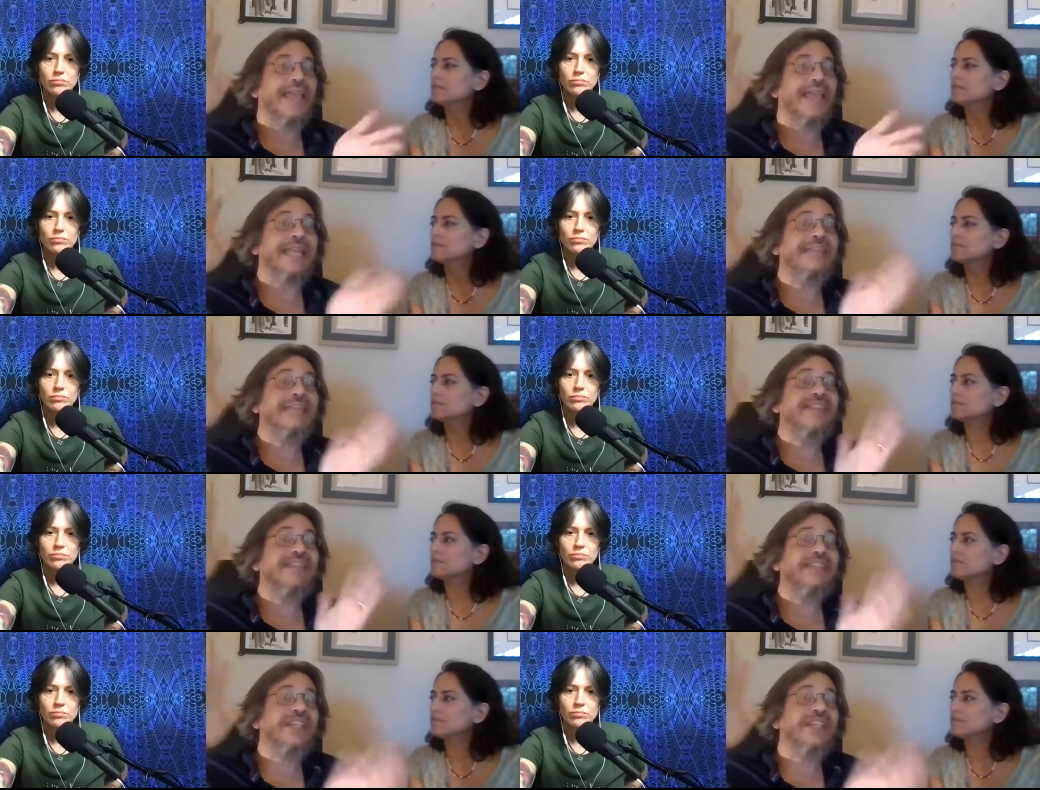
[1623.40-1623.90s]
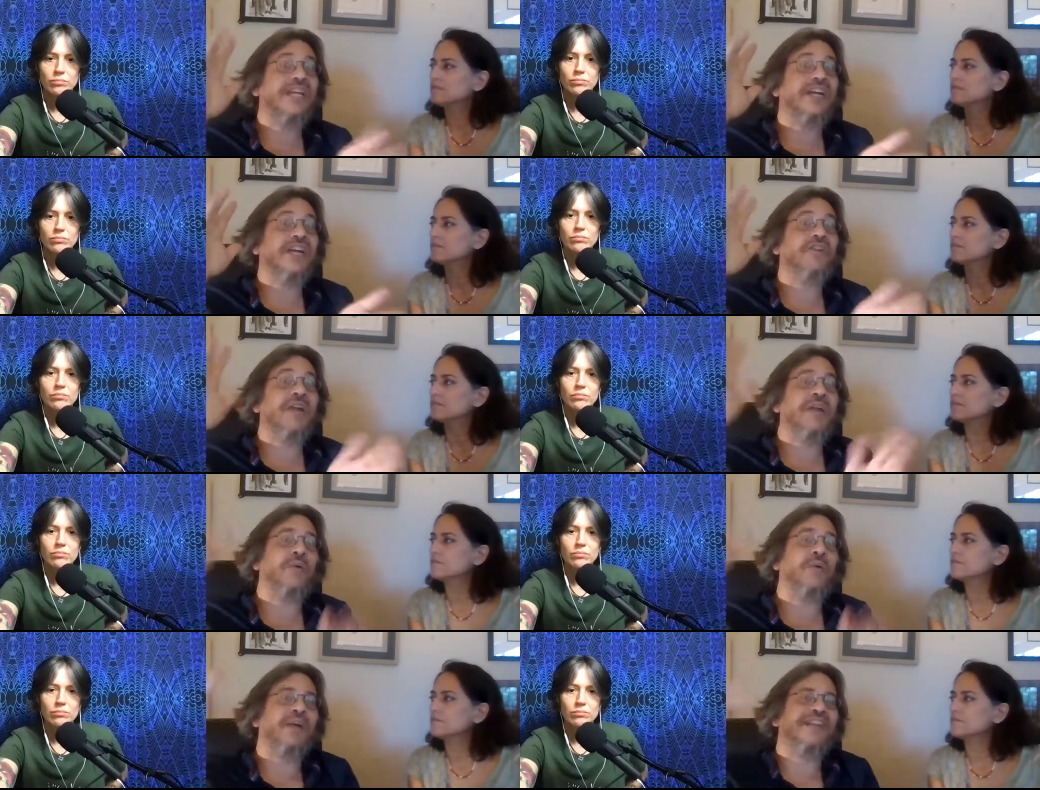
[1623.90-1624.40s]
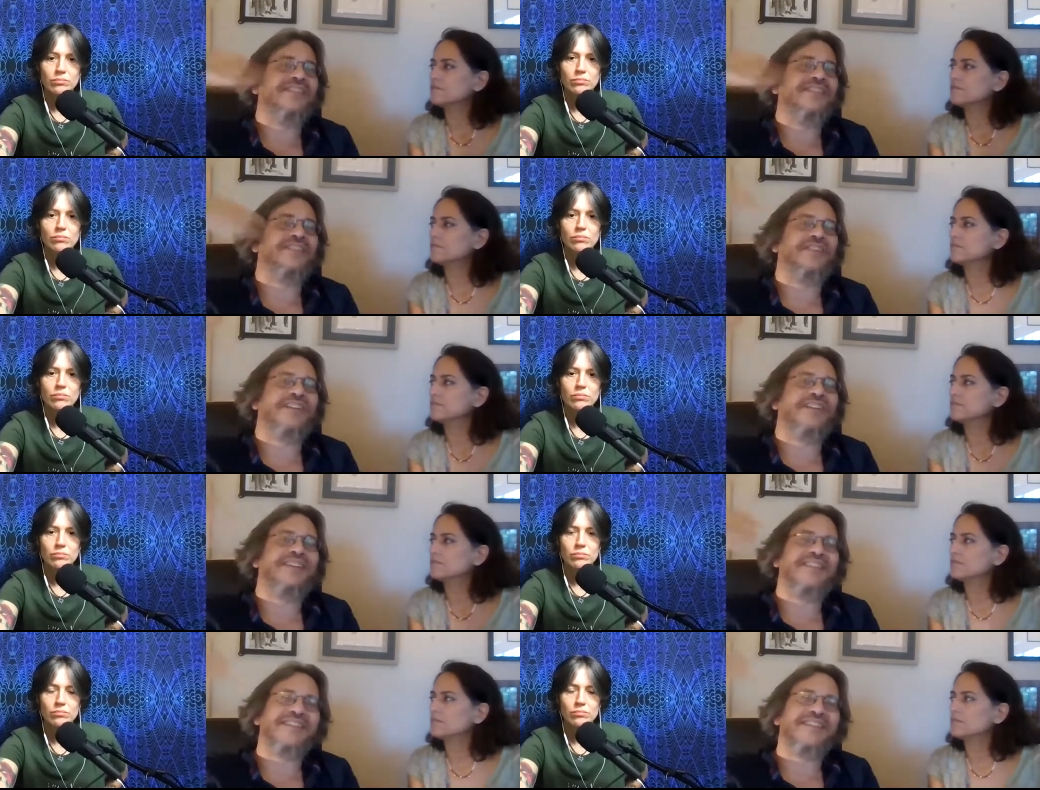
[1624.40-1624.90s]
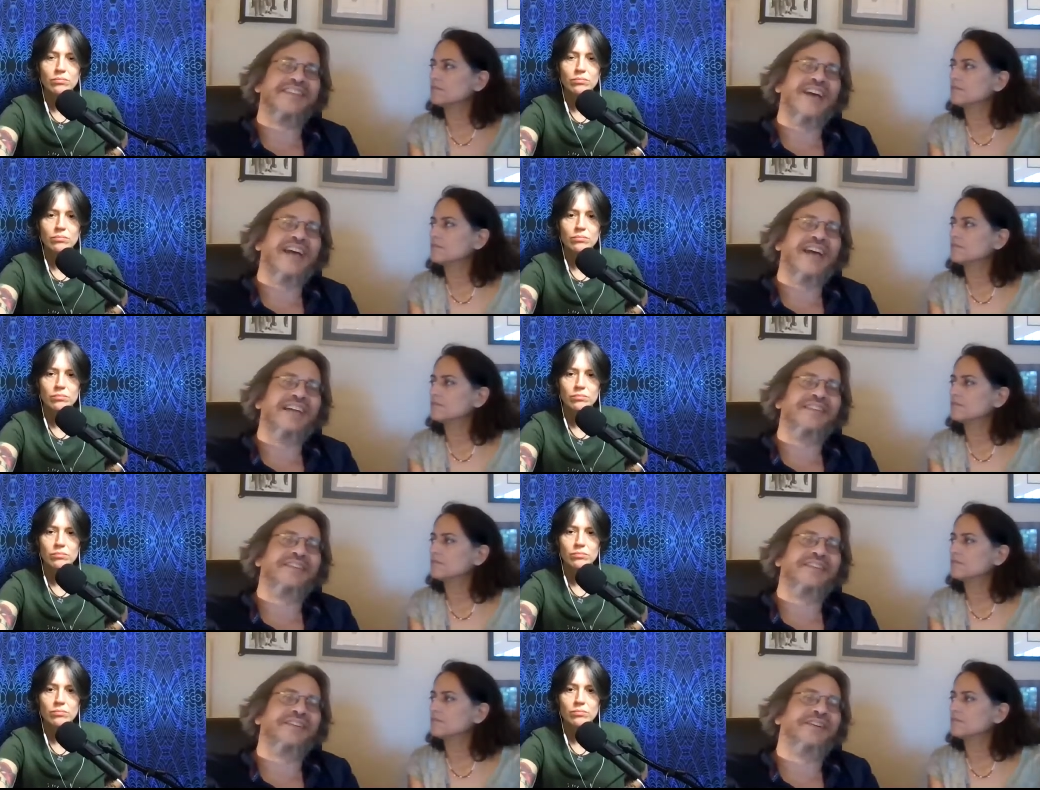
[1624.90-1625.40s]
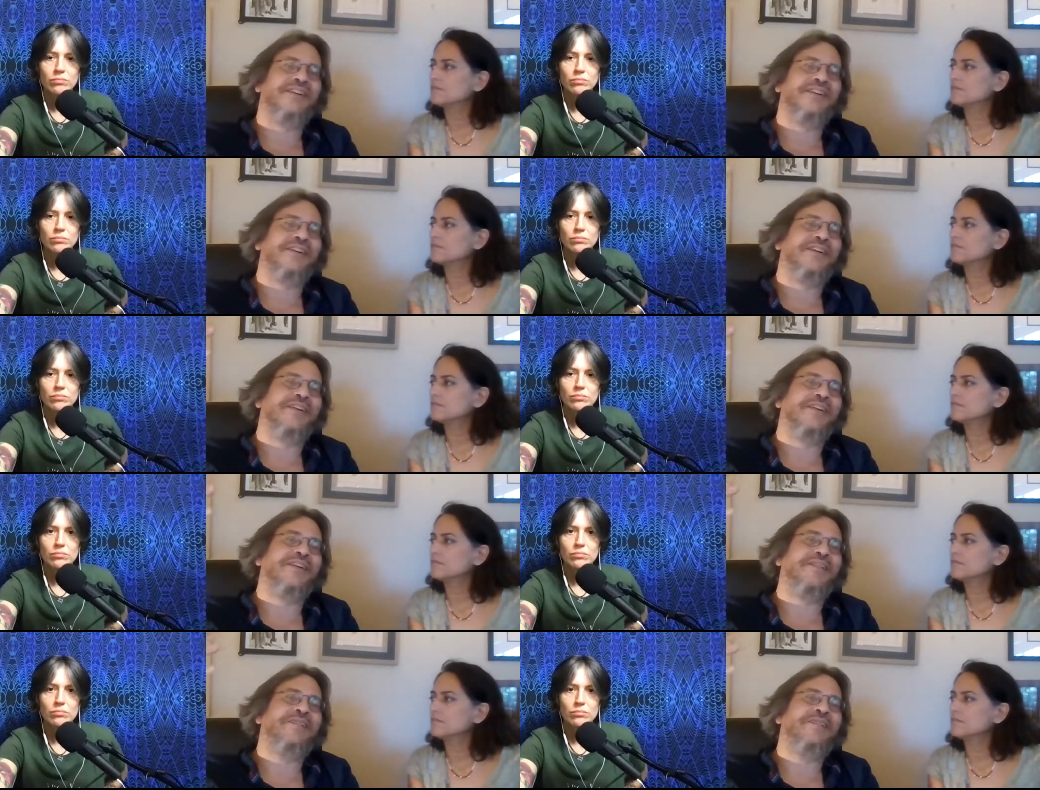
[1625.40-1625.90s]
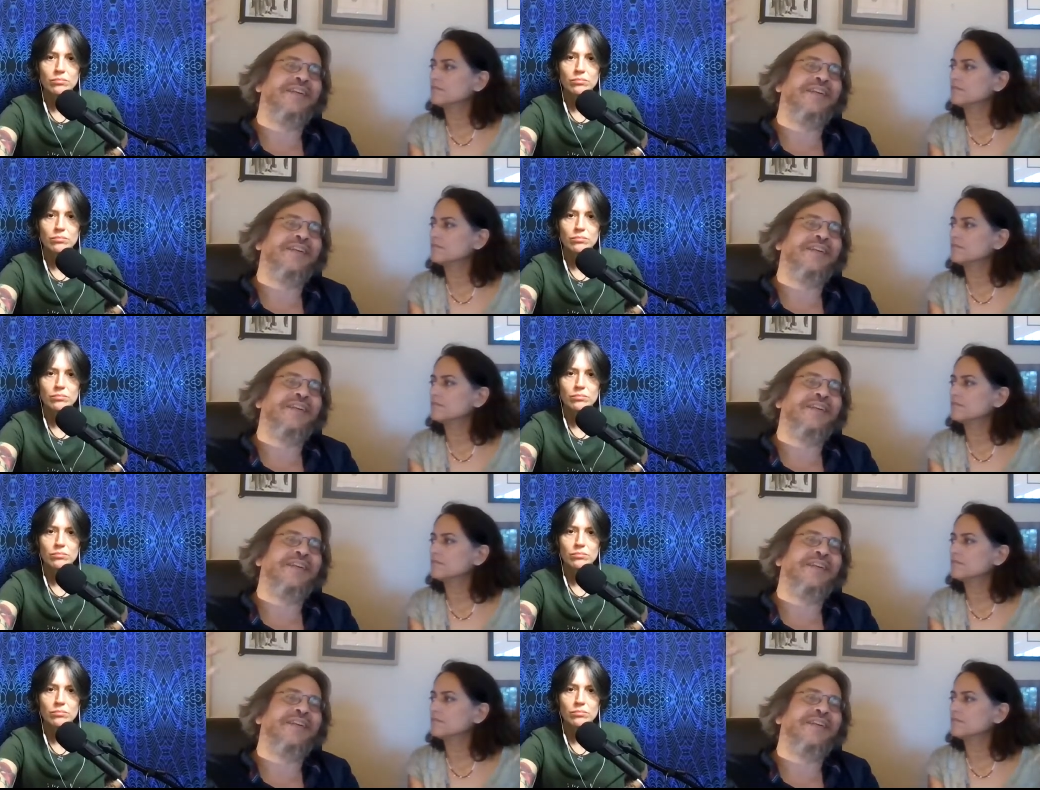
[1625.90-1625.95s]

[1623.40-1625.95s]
Speaker 1: And that's actually a great way to sort of disguise your, your